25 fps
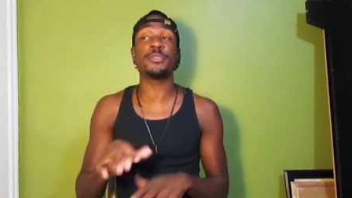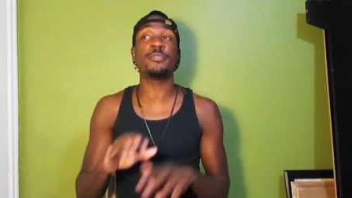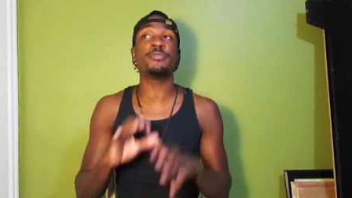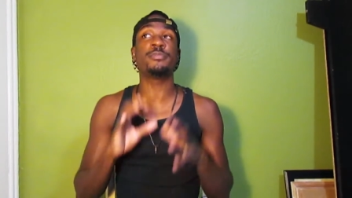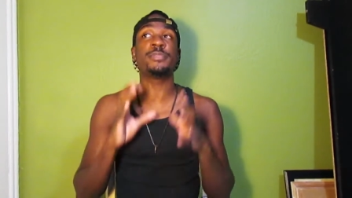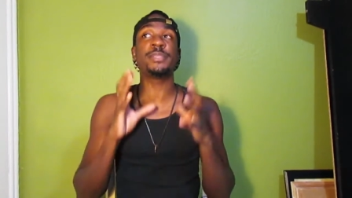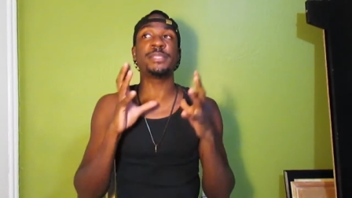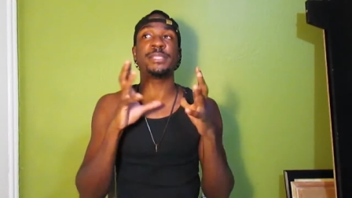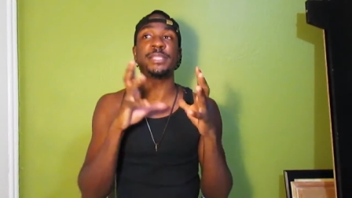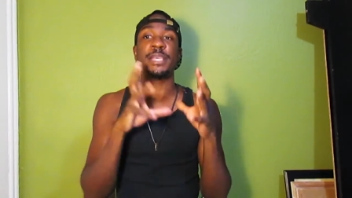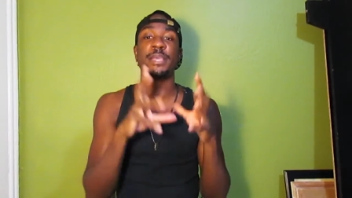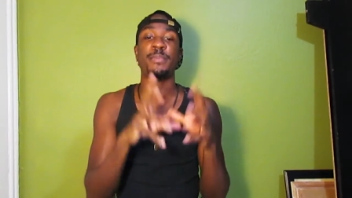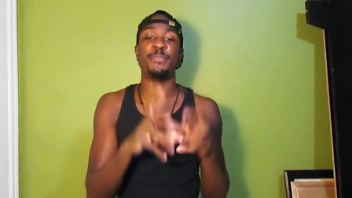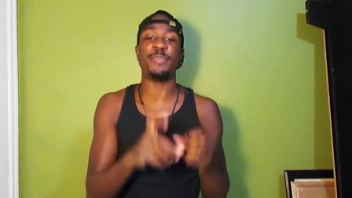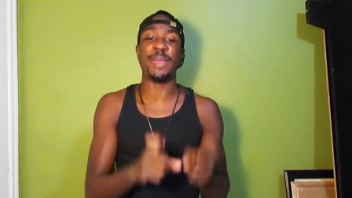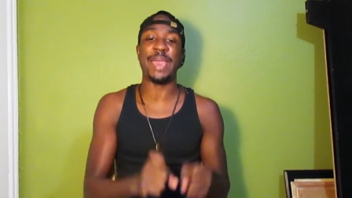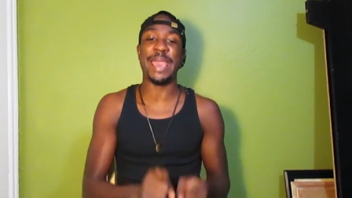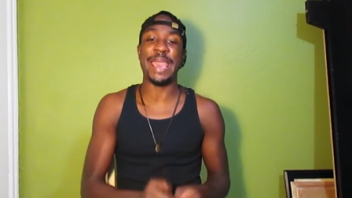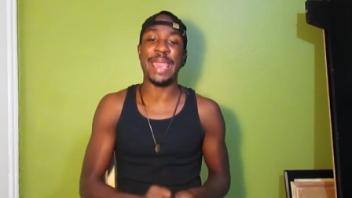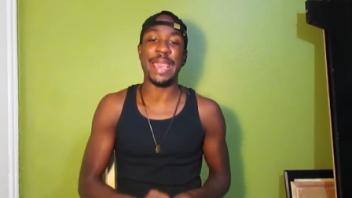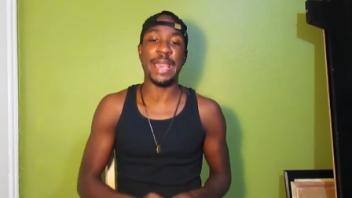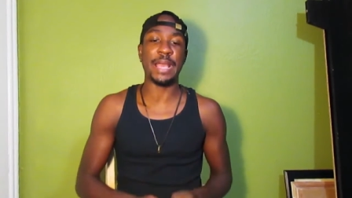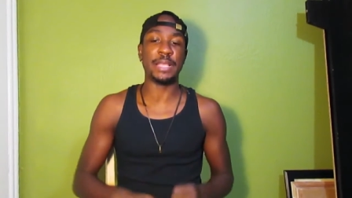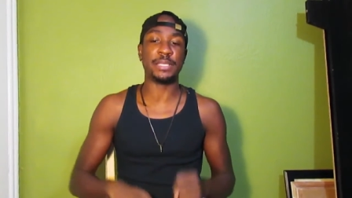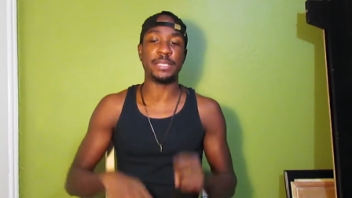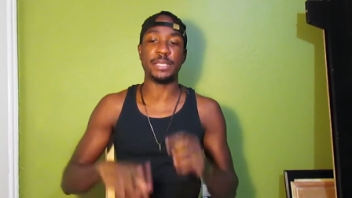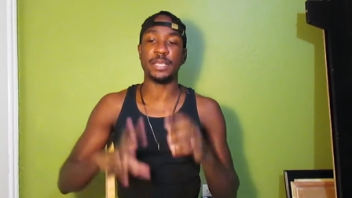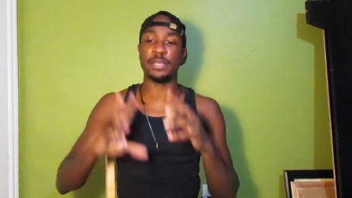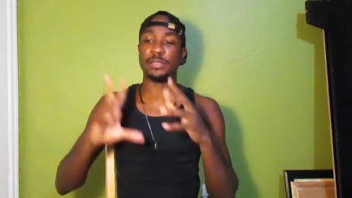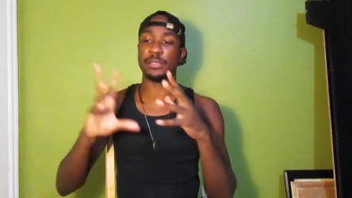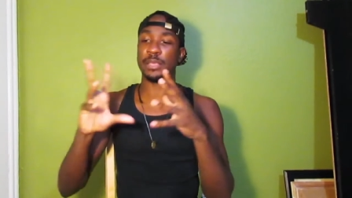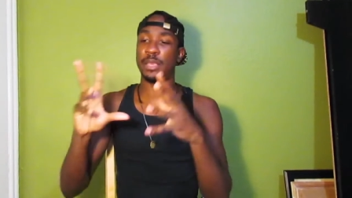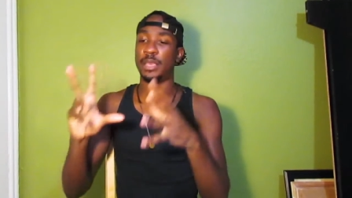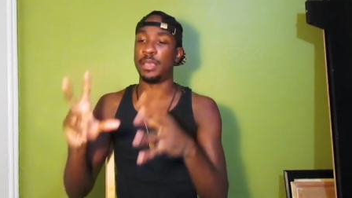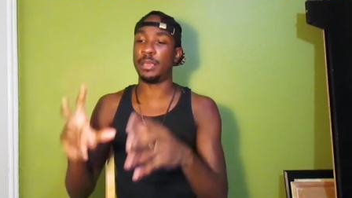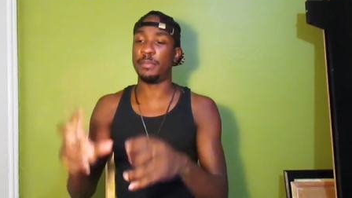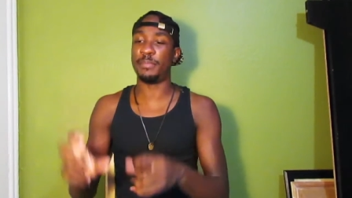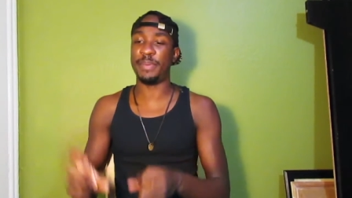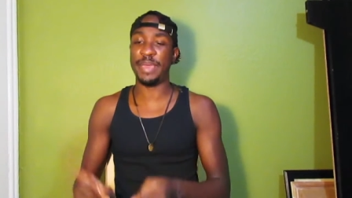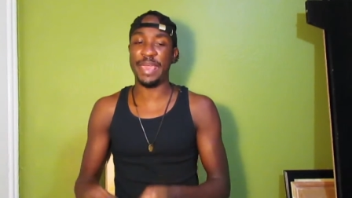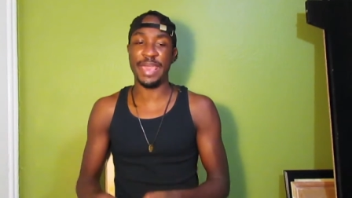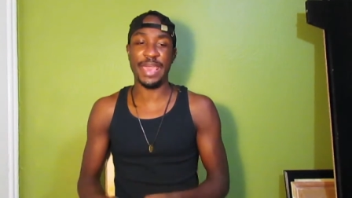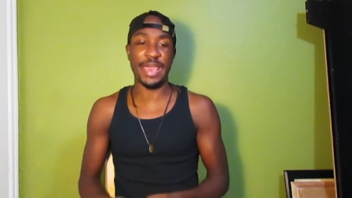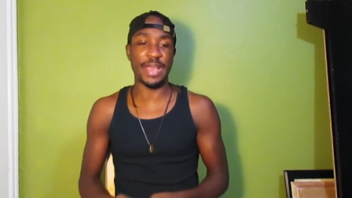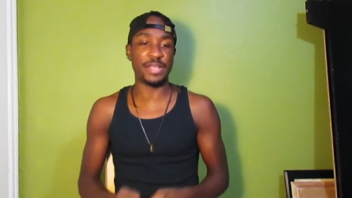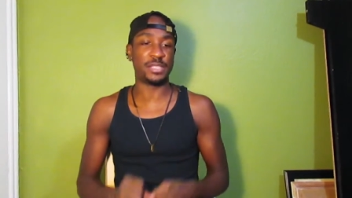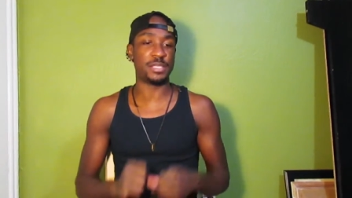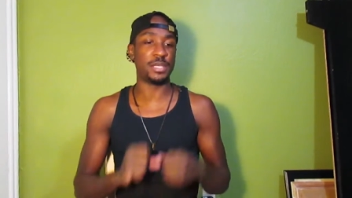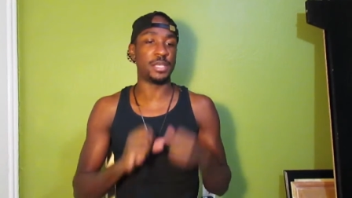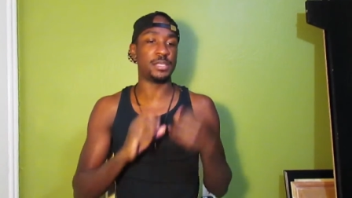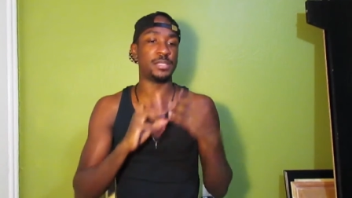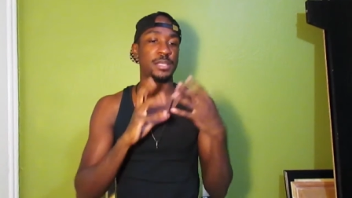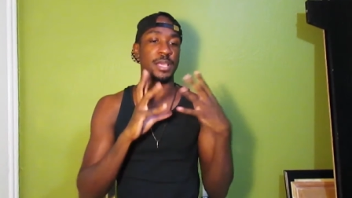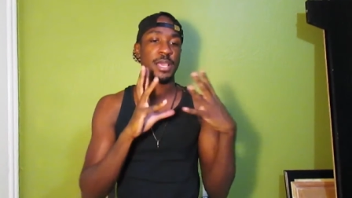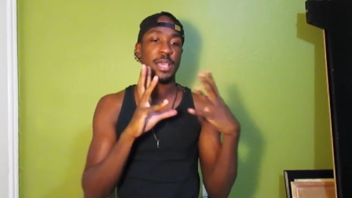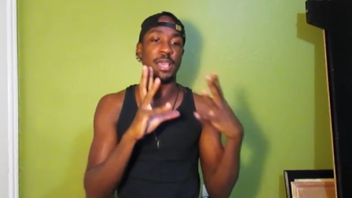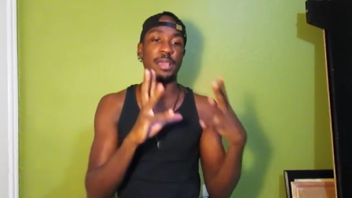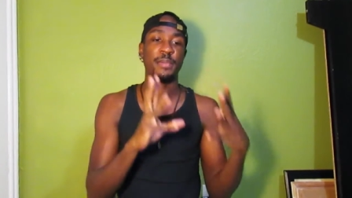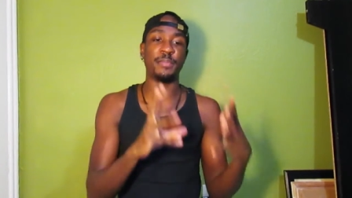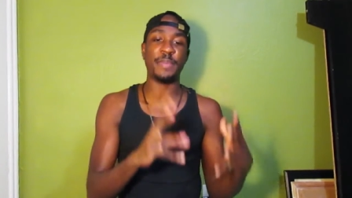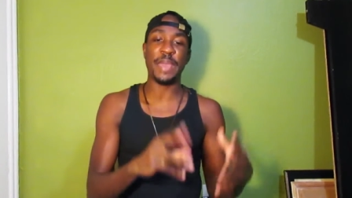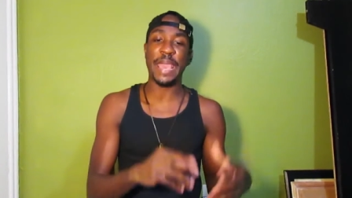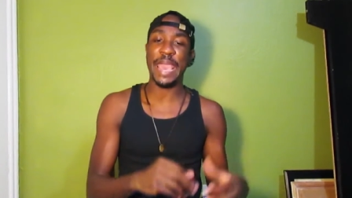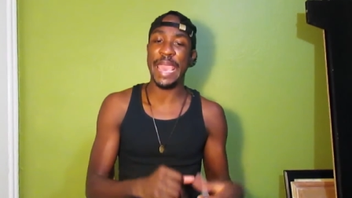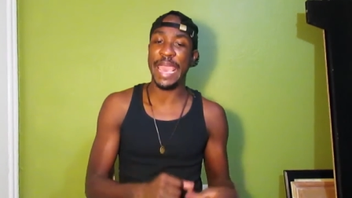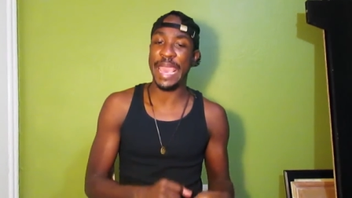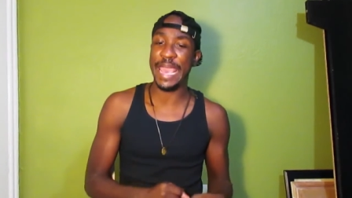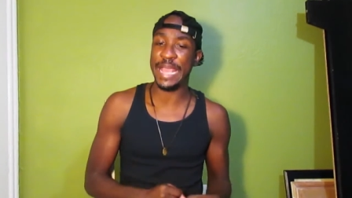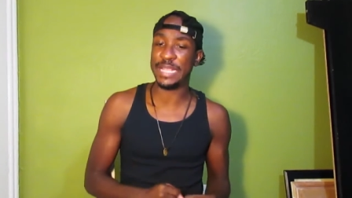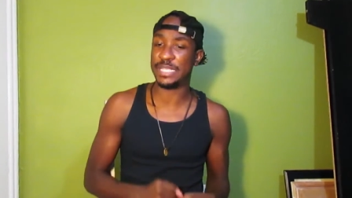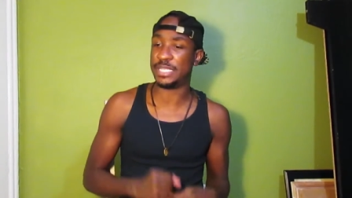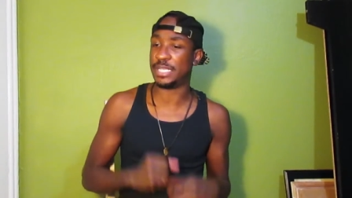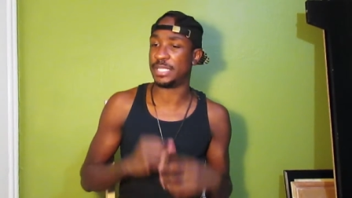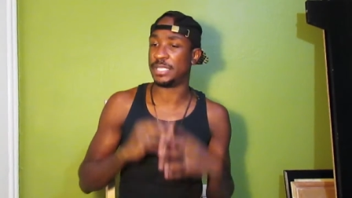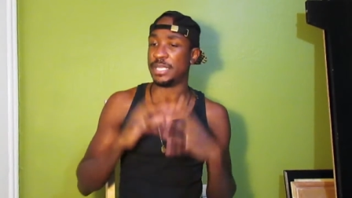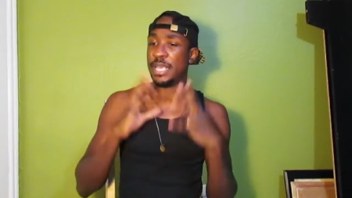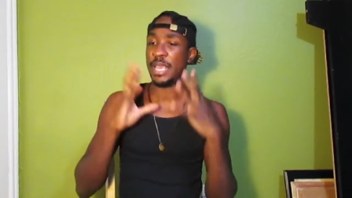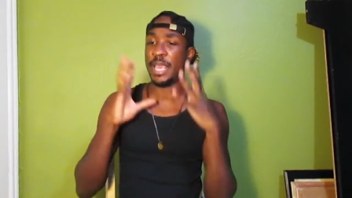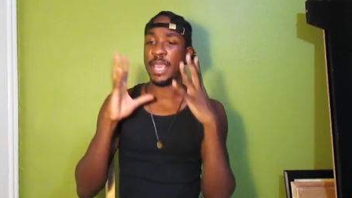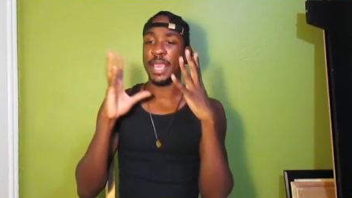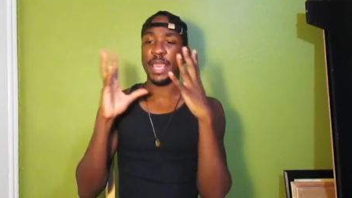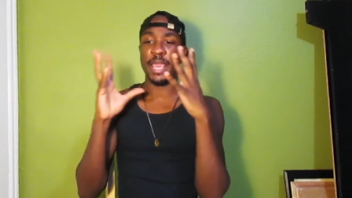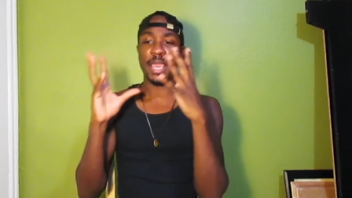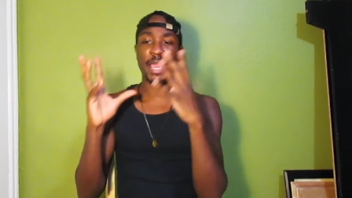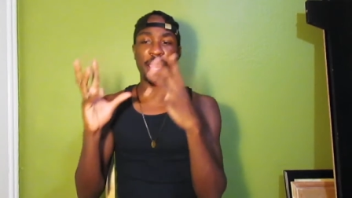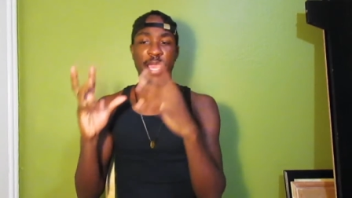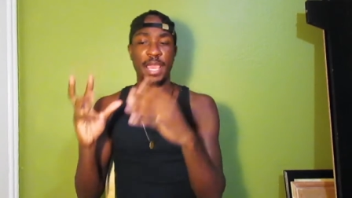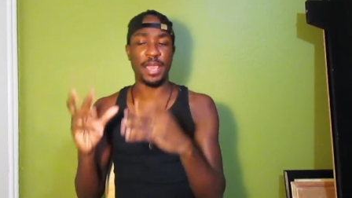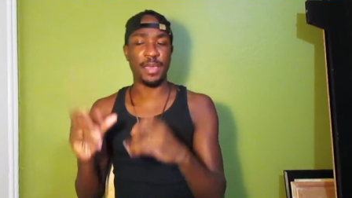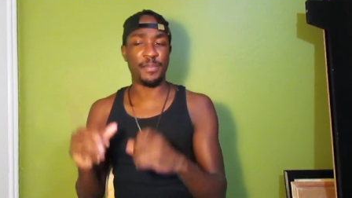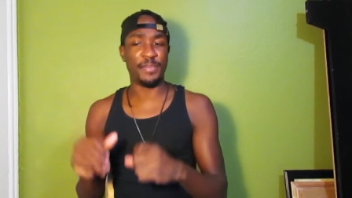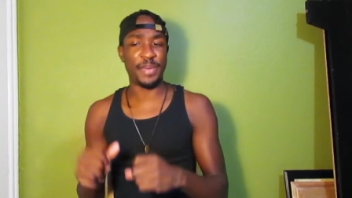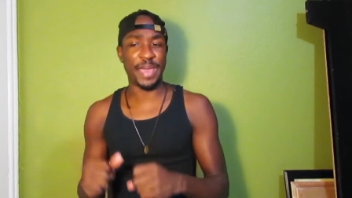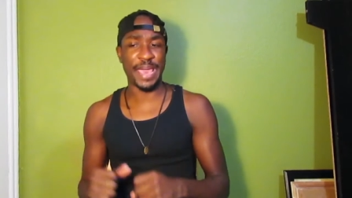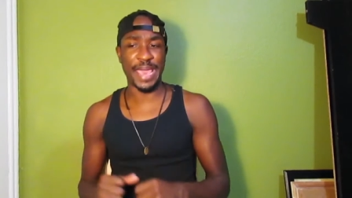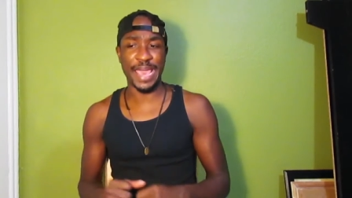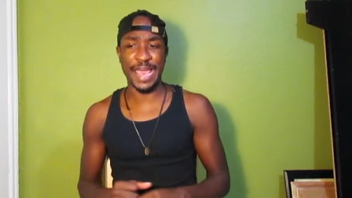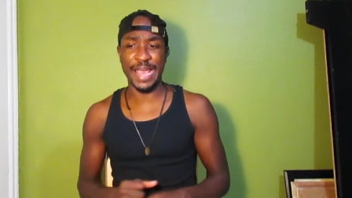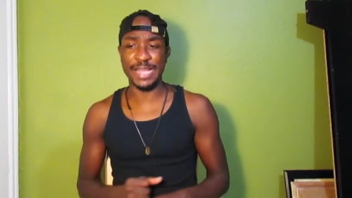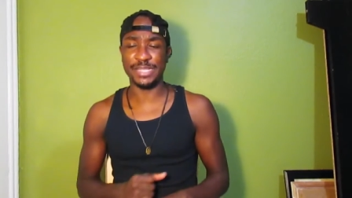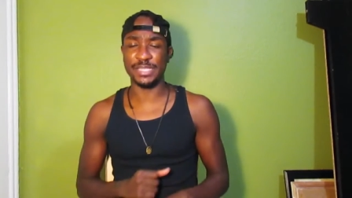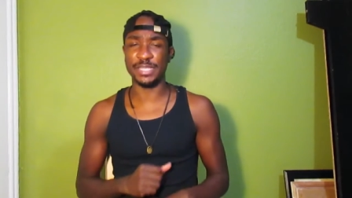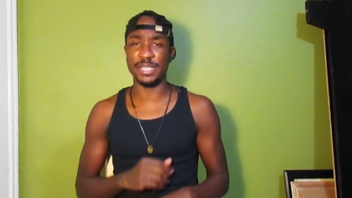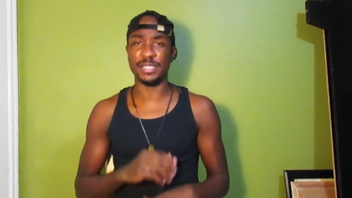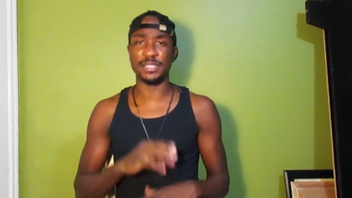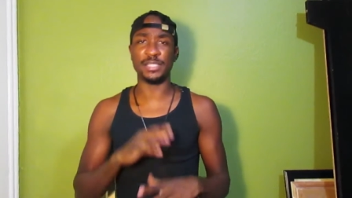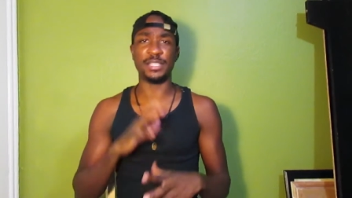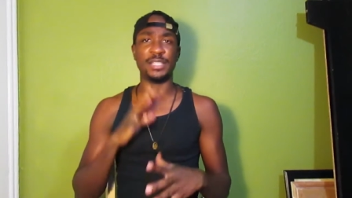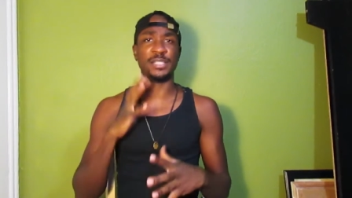you just see patches and patches and patches and patches.